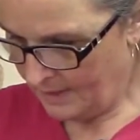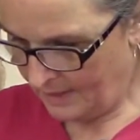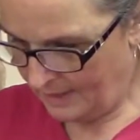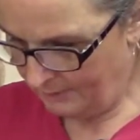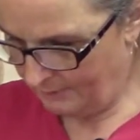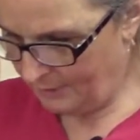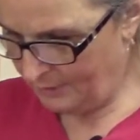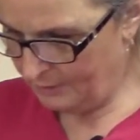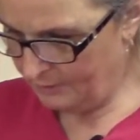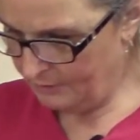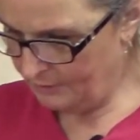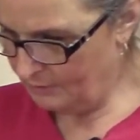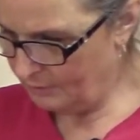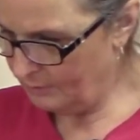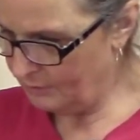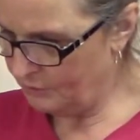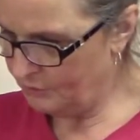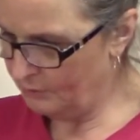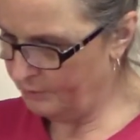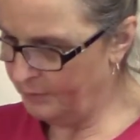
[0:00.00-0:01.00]
and what you
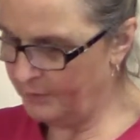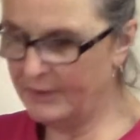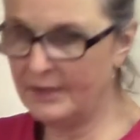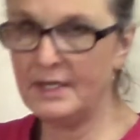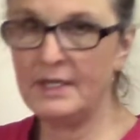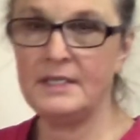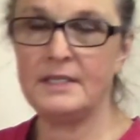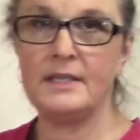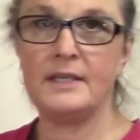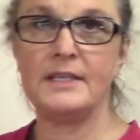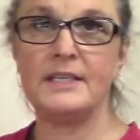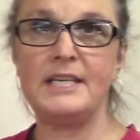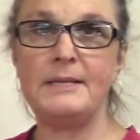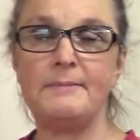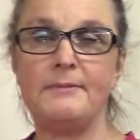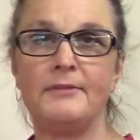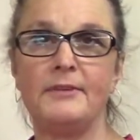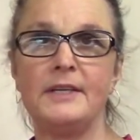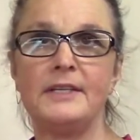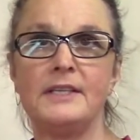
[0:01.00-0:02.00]
do is you put these in the
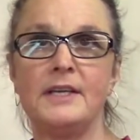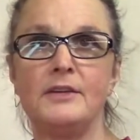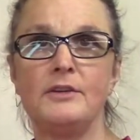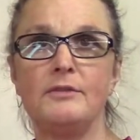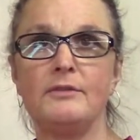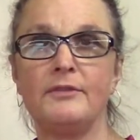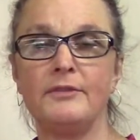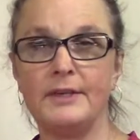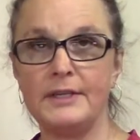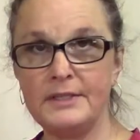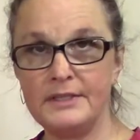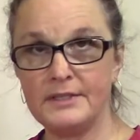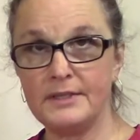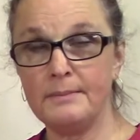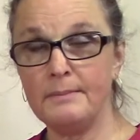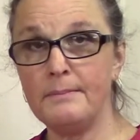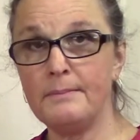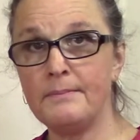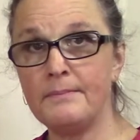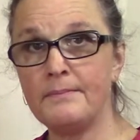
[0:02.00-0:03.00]
deep freeze and you freeze
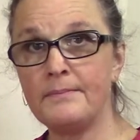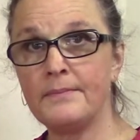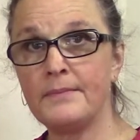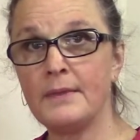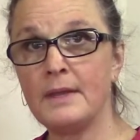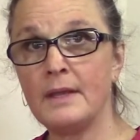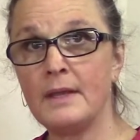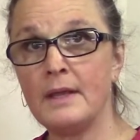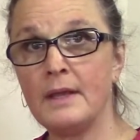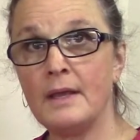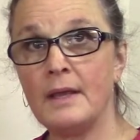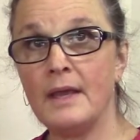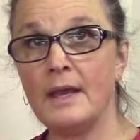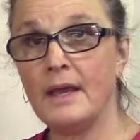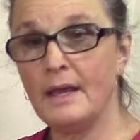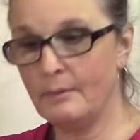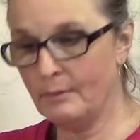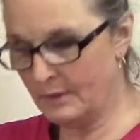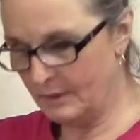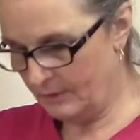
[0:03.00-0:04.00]
them.
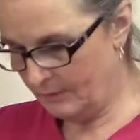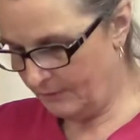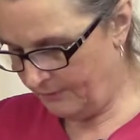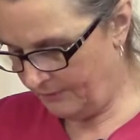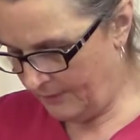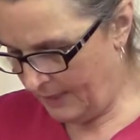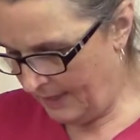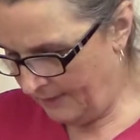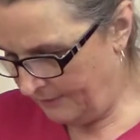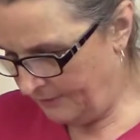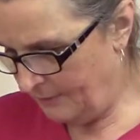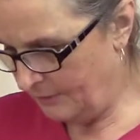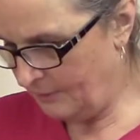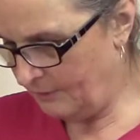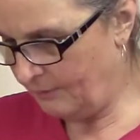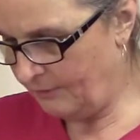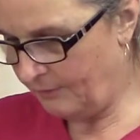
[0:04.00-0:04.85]
And when after they're